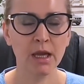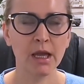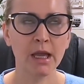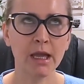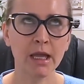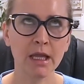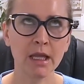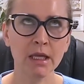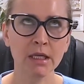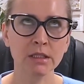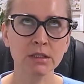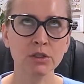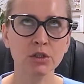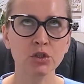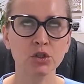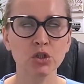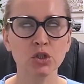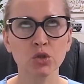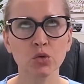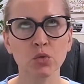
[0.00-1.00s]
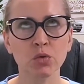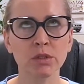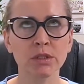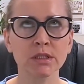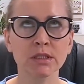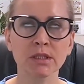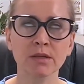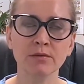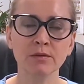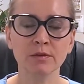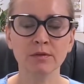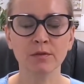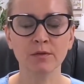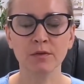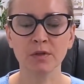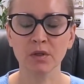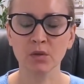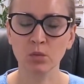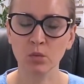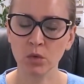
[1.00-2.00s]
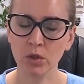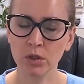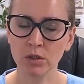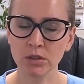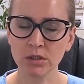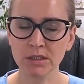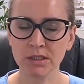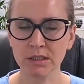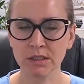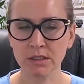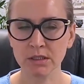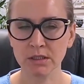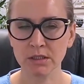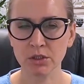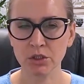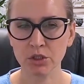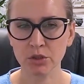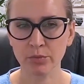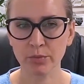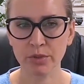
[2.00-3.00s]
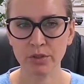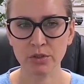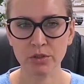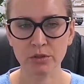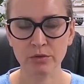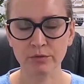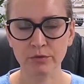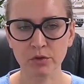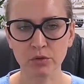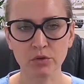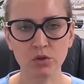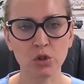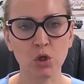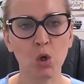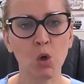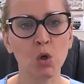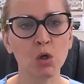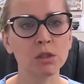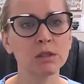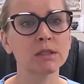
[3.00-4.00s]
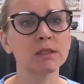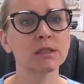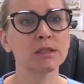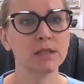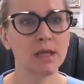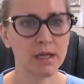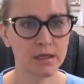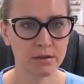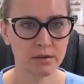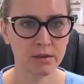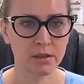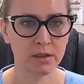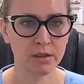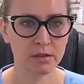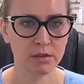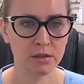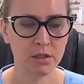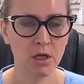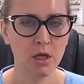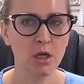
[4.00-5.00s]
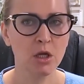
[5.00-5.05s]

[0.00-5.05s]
and joint 751 citizenship interviews on Saturdays.